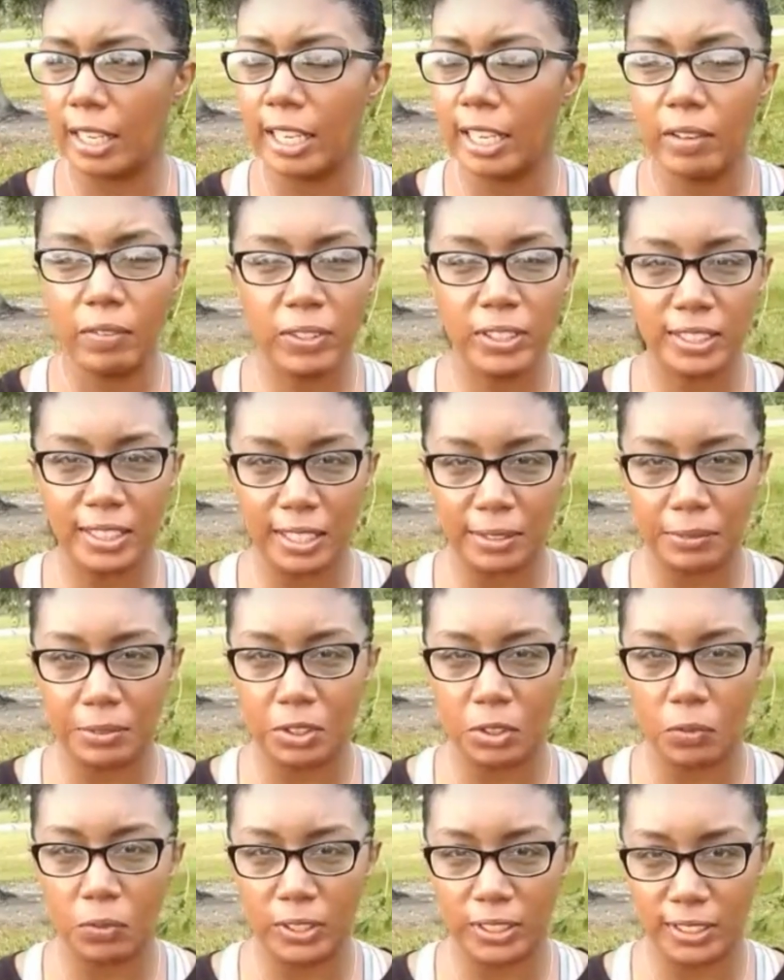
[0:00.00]
he
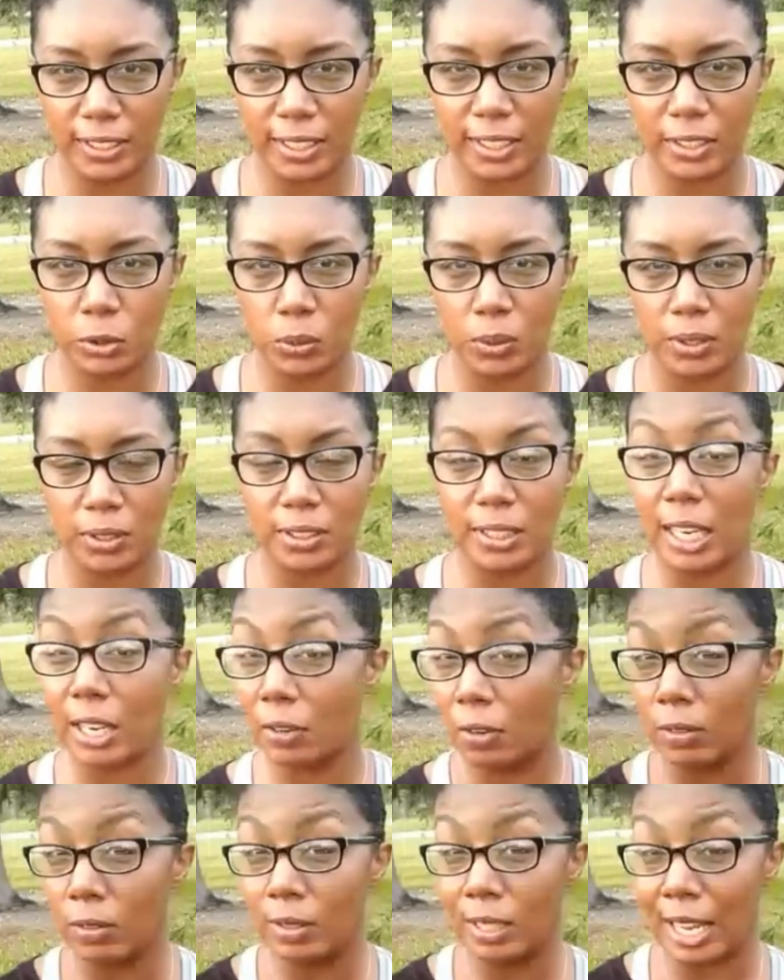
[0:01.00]
receives residuals.
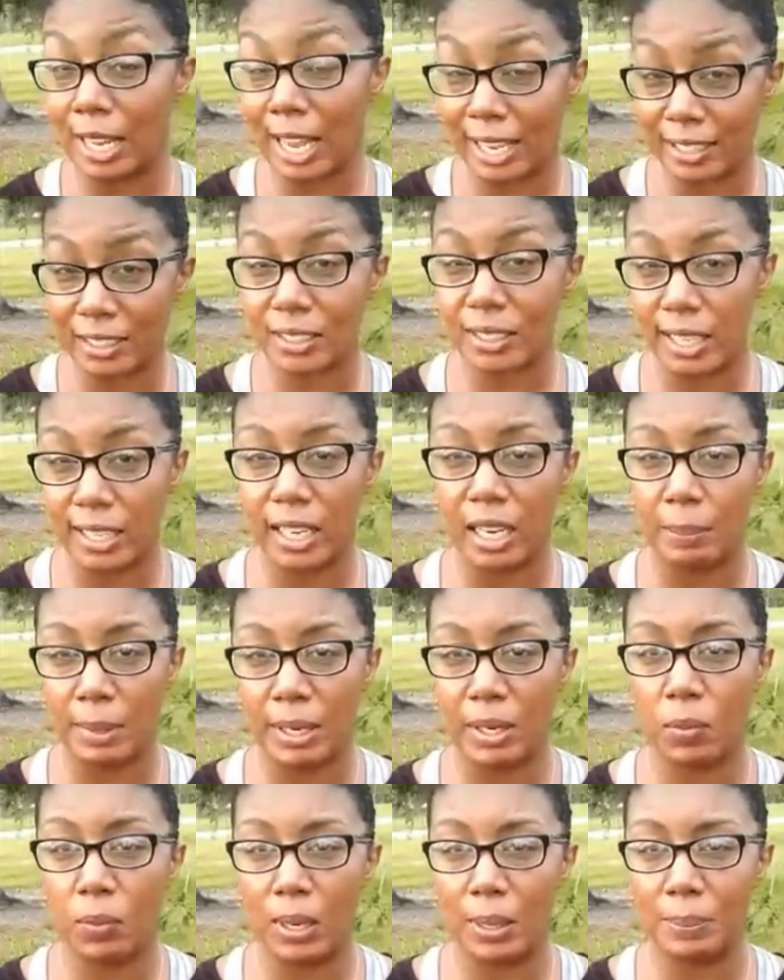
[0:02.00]
Now, last night
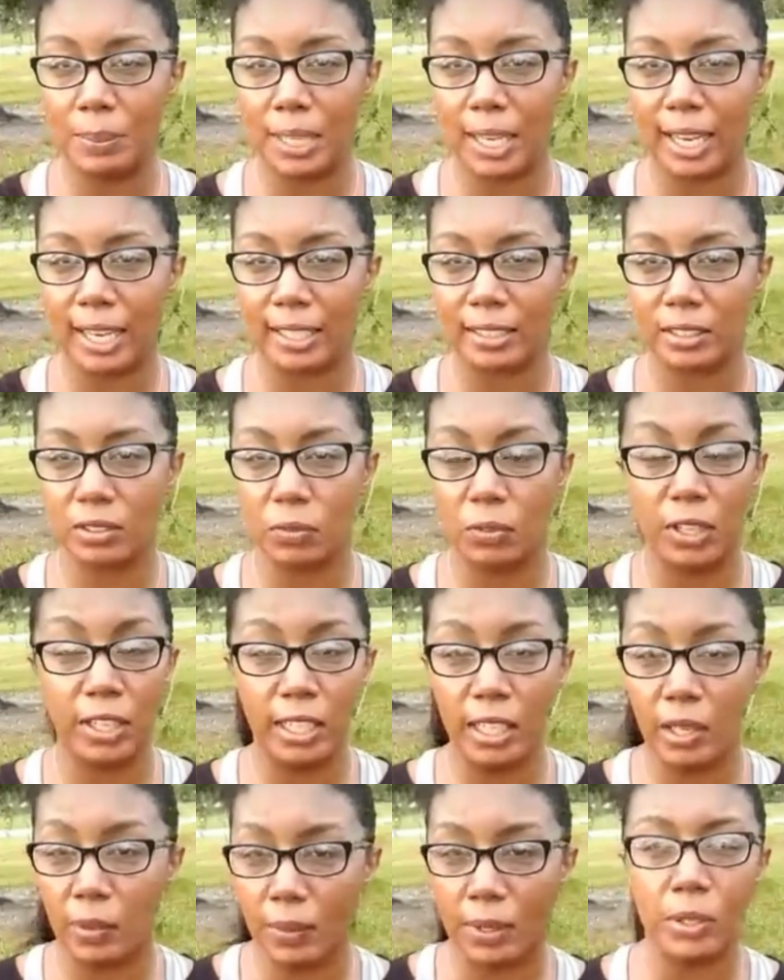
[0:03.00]
on my webcast,
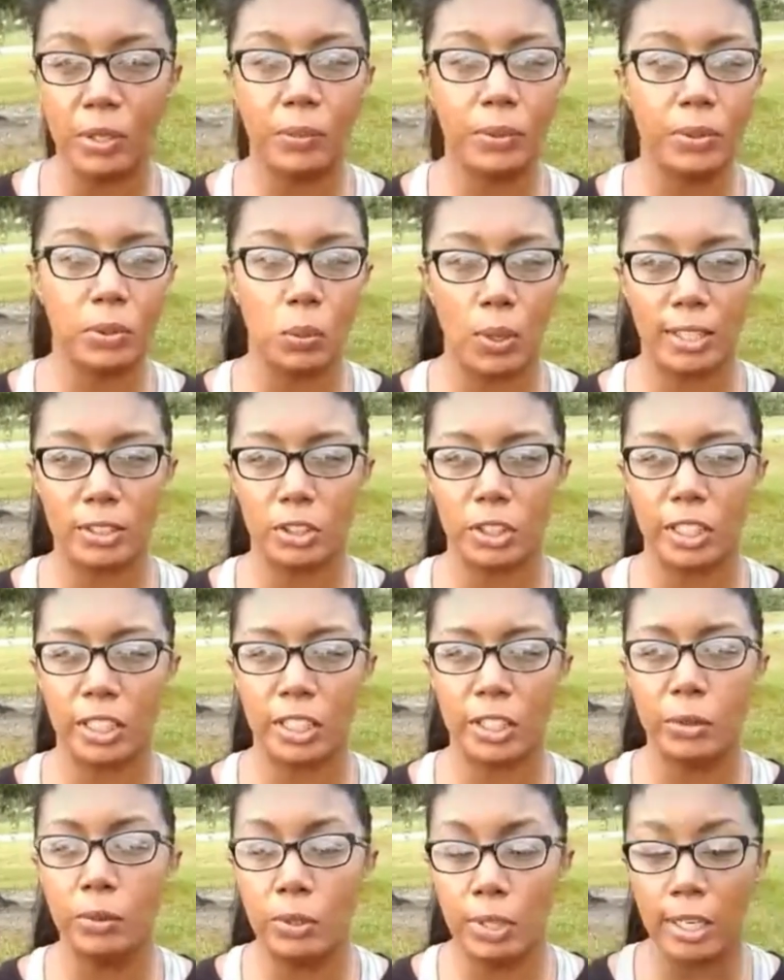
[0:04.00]
for anyone who was
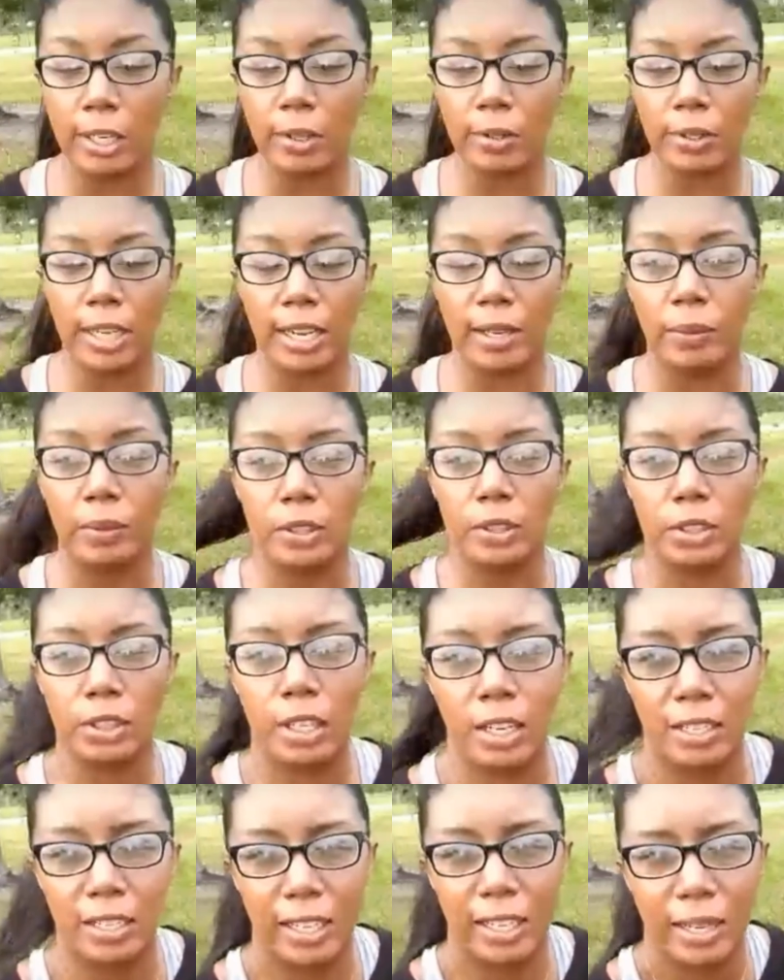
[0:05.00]
watching, you know that I was
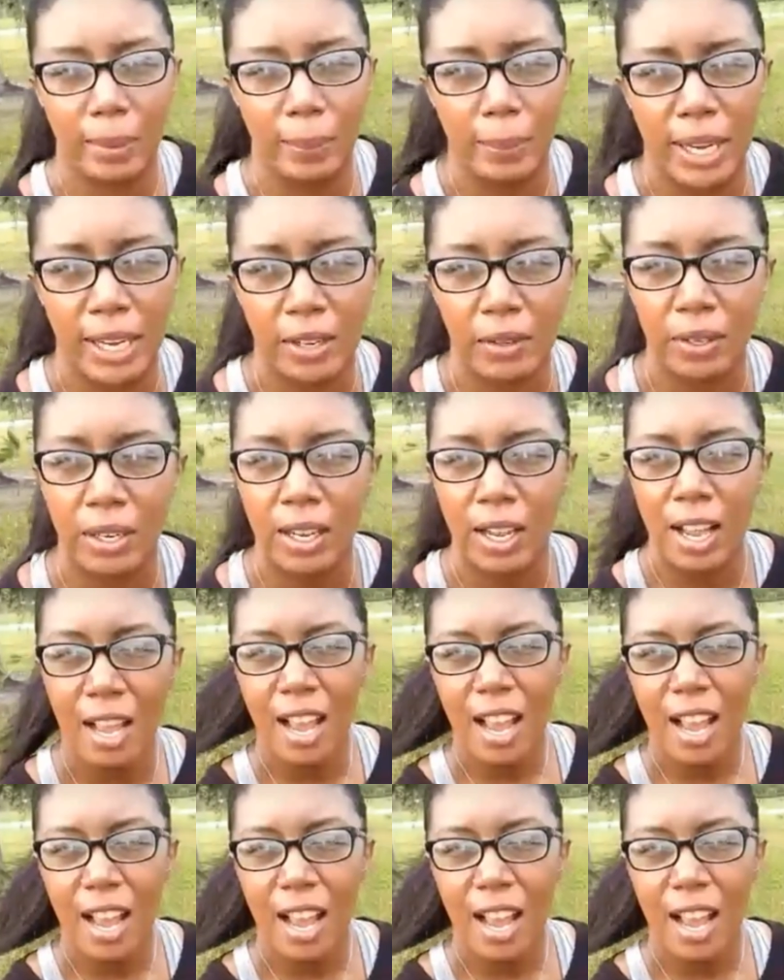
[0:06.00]
talking about